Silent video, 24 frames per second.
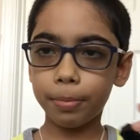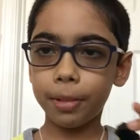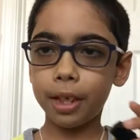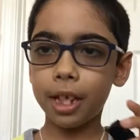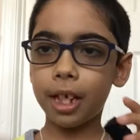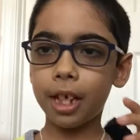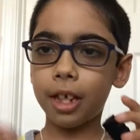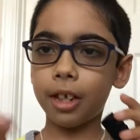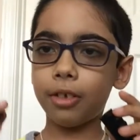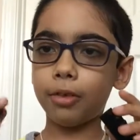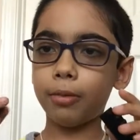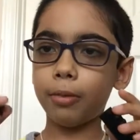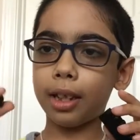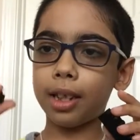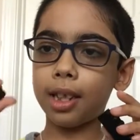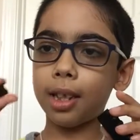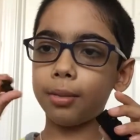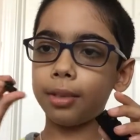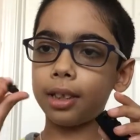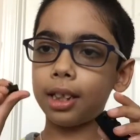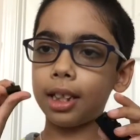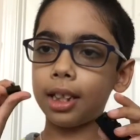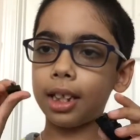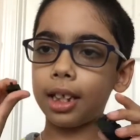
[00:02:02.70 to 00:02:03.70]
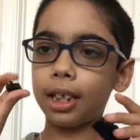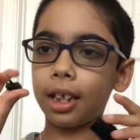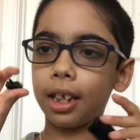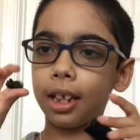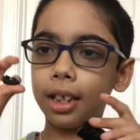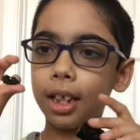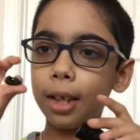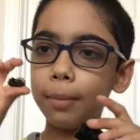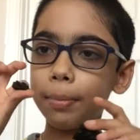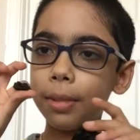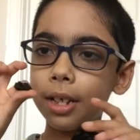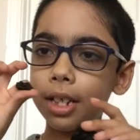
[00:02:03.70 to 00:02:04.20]
piece with something like
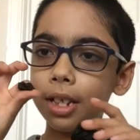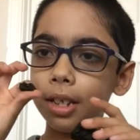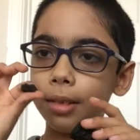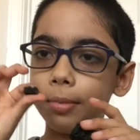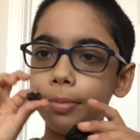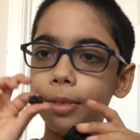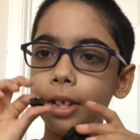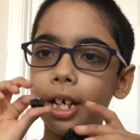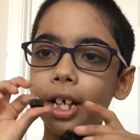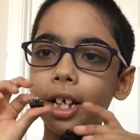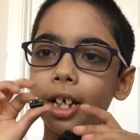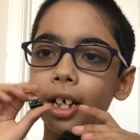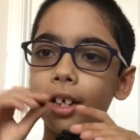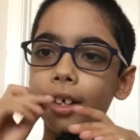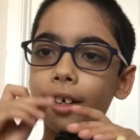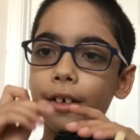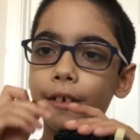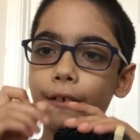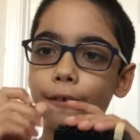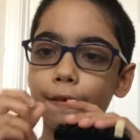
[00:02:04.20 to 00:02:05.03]
a clip on the back.